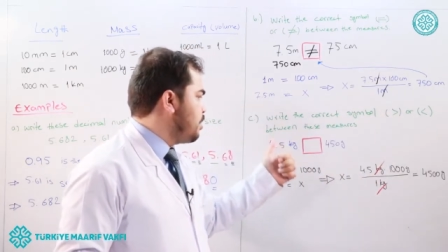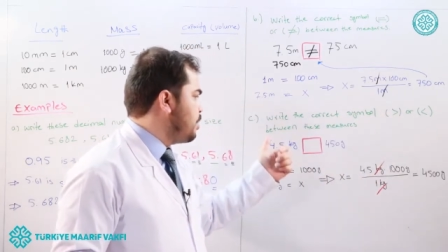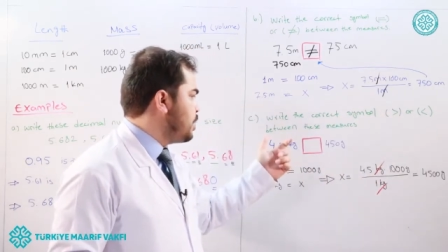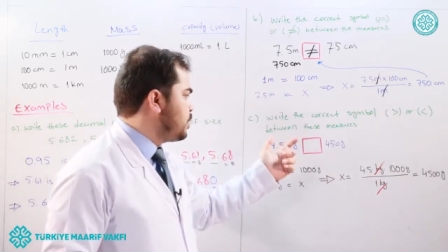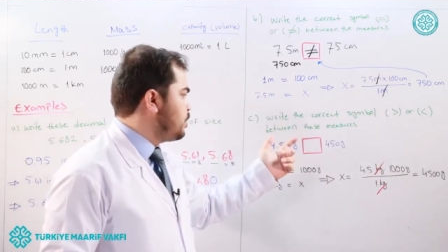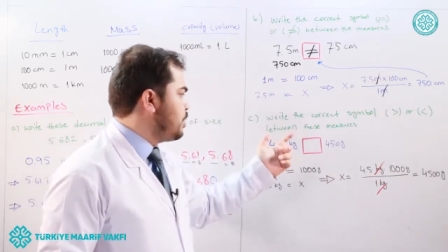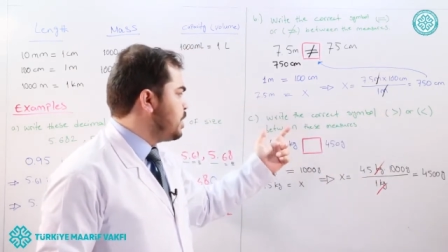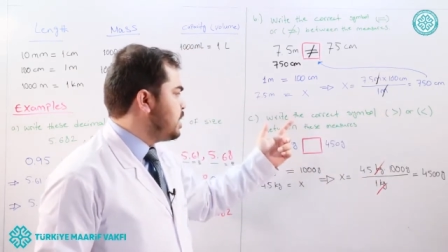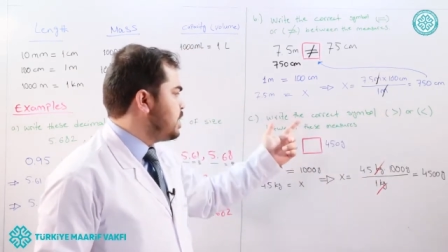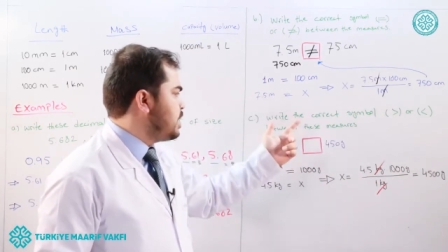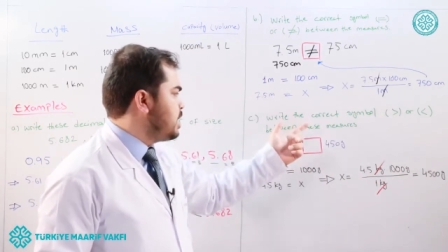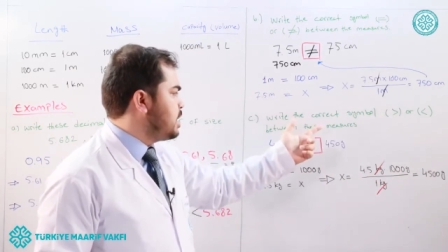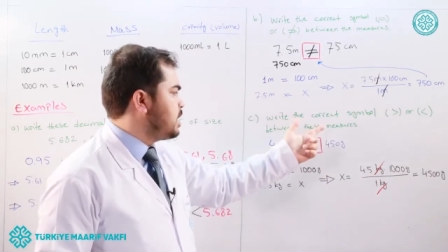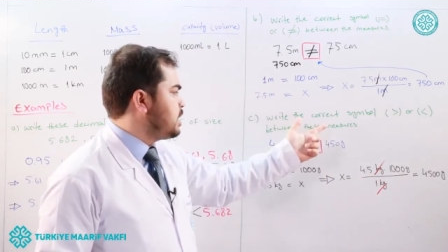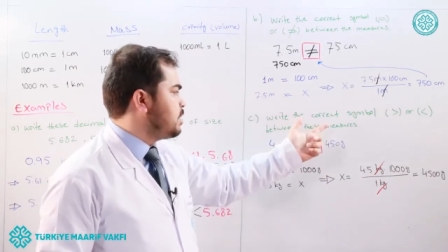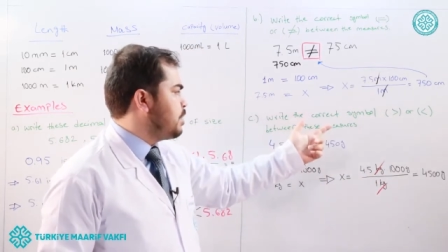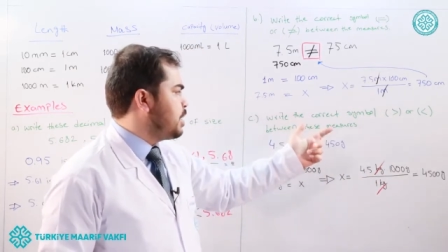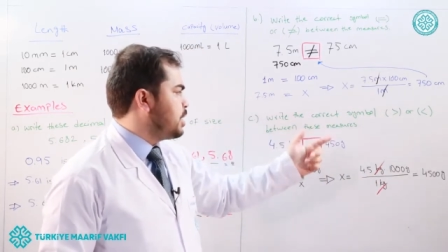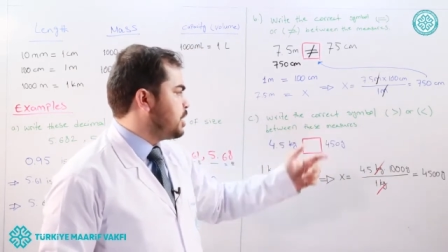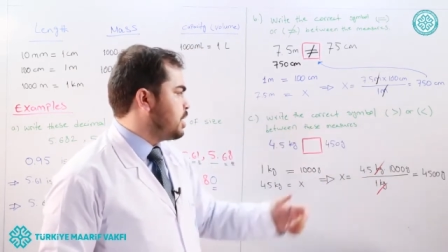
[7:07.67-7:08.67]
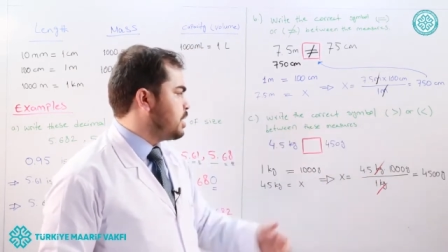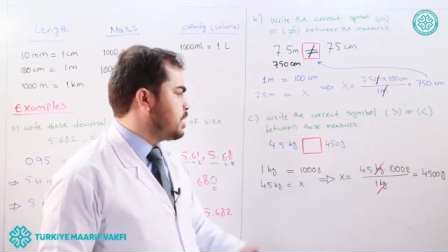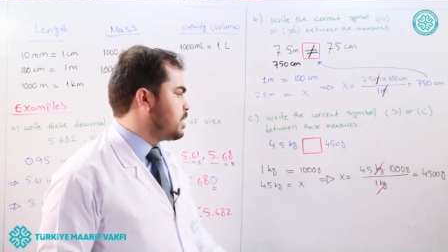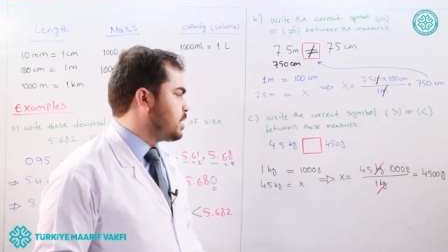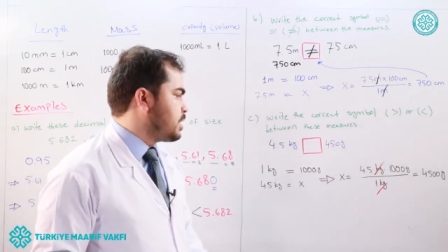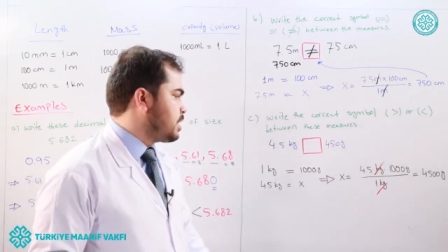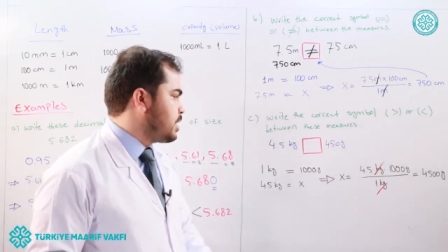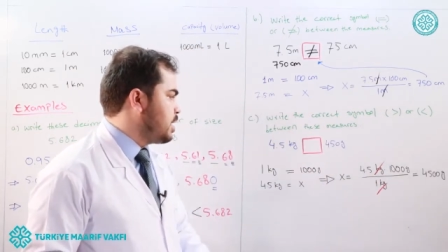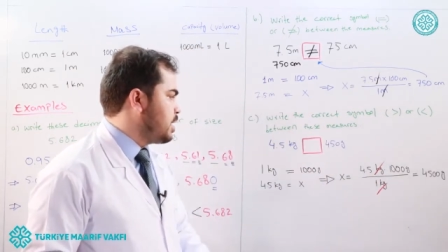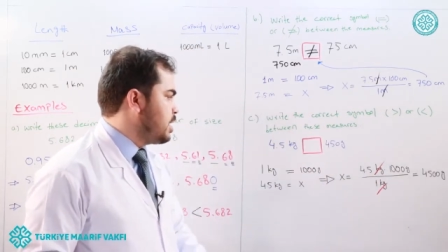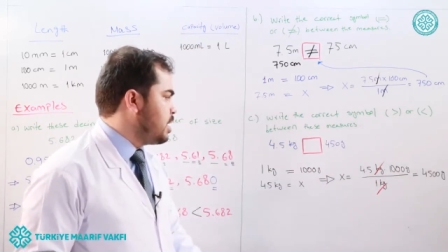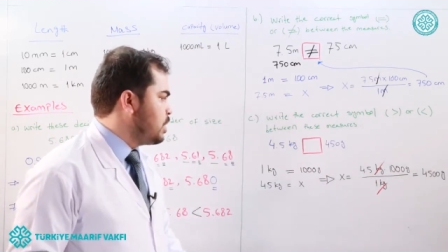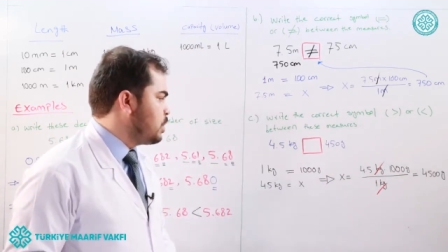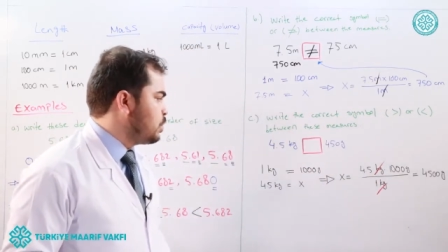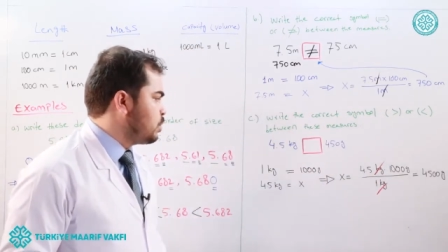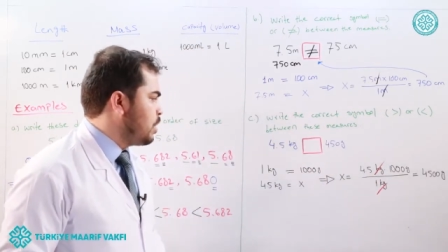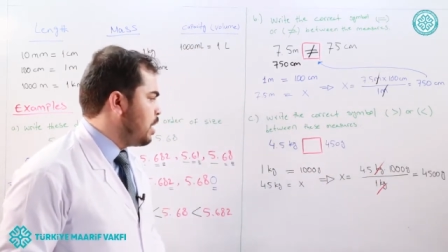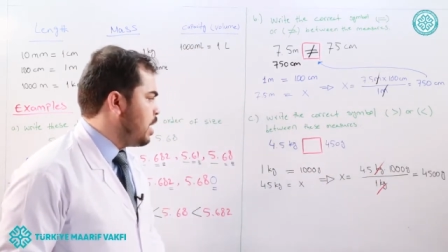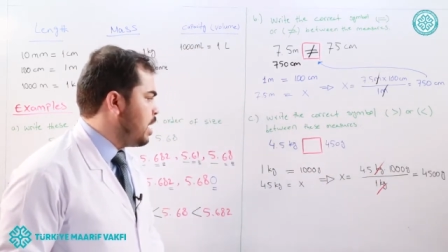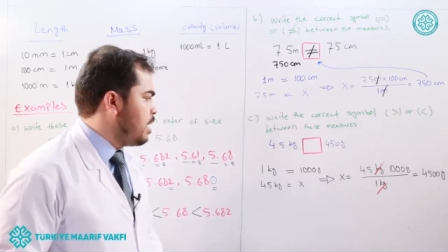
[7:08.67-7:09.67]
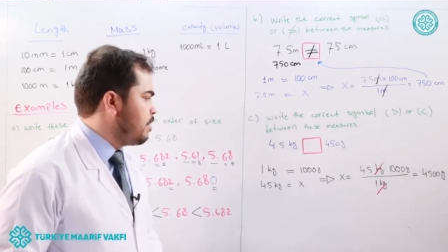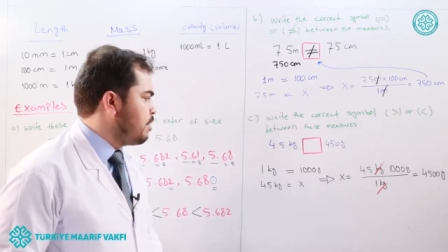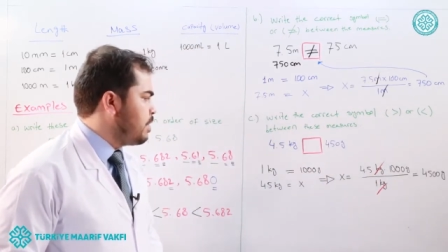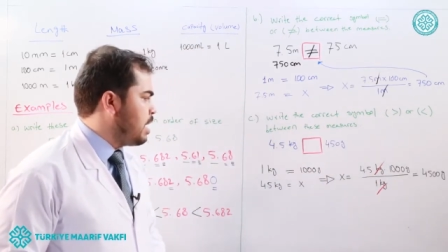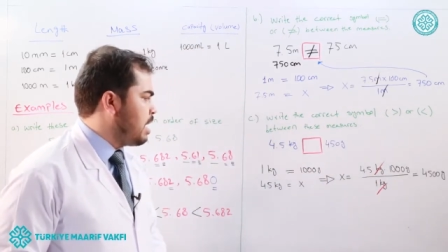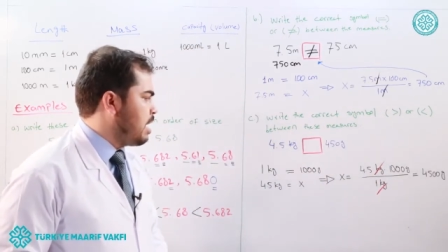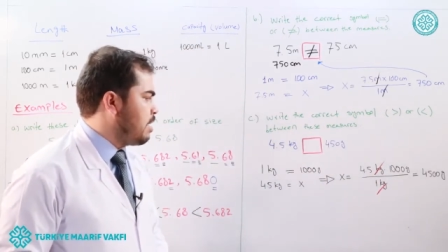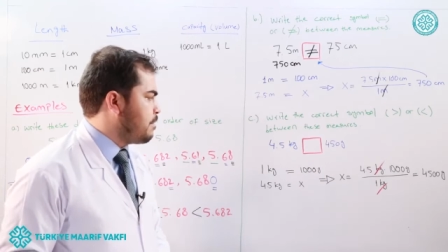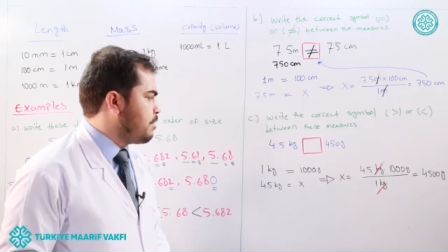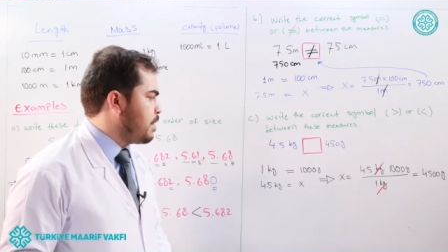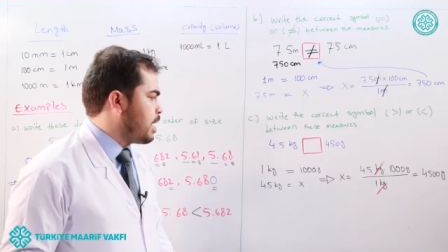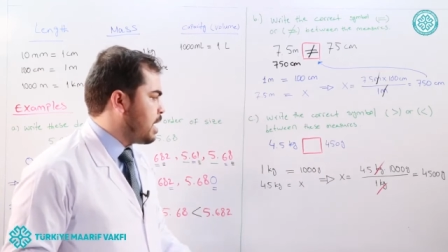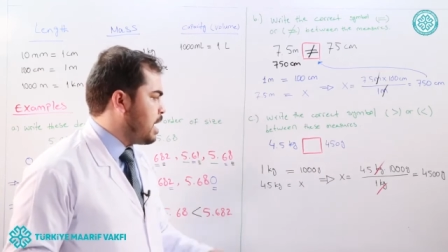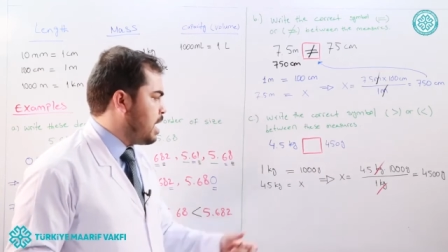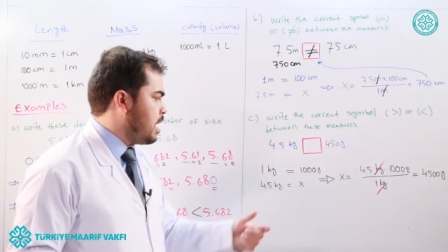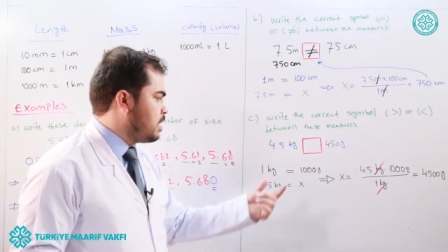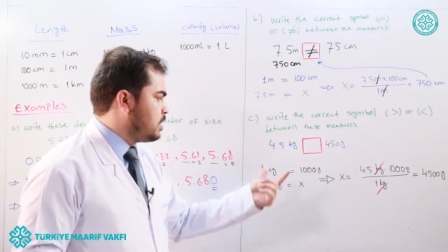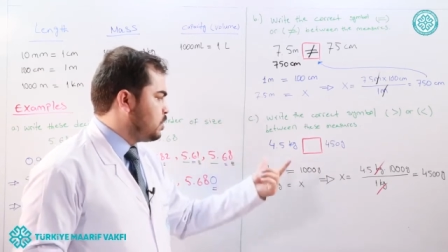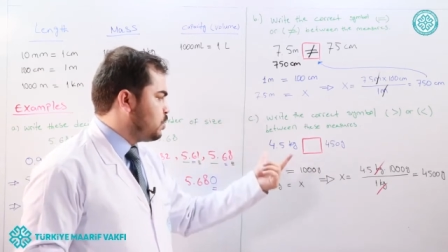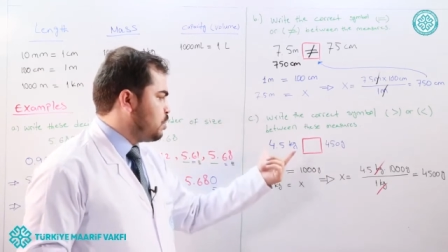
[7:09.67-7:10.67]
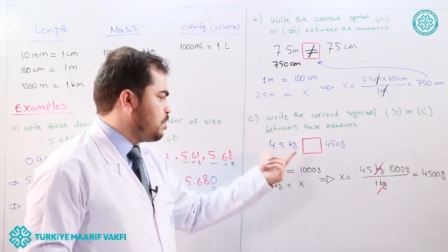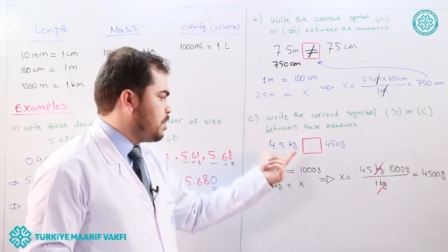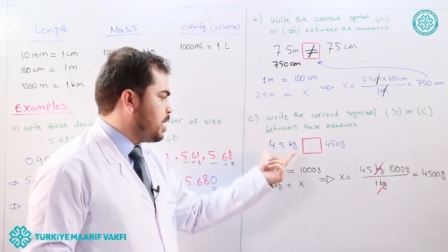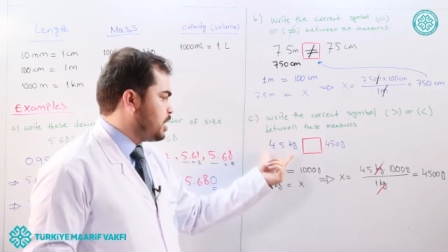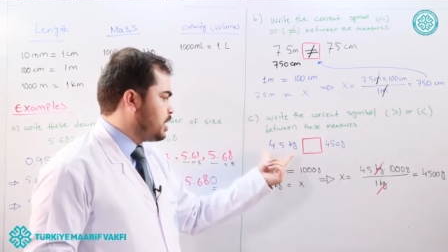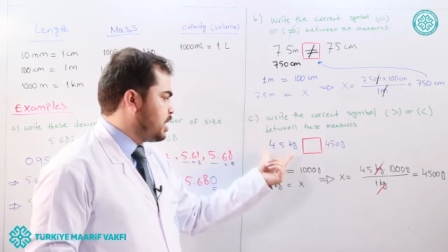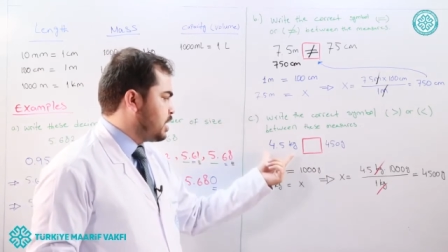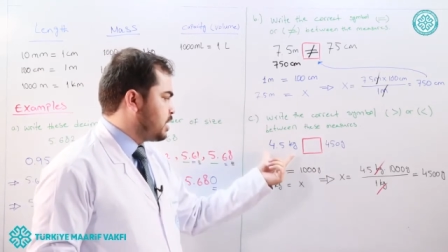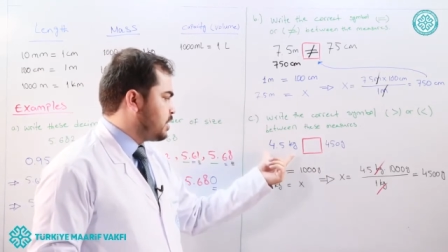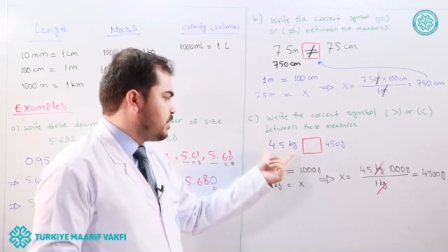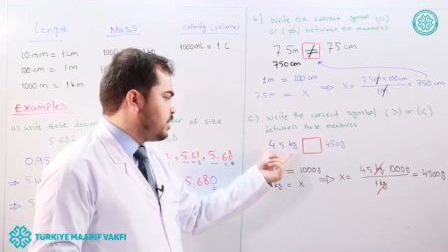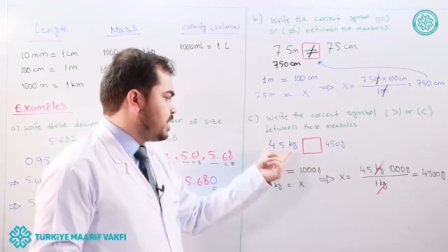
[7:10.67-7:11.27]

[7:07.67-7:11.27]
between these measures so here we have again two measures,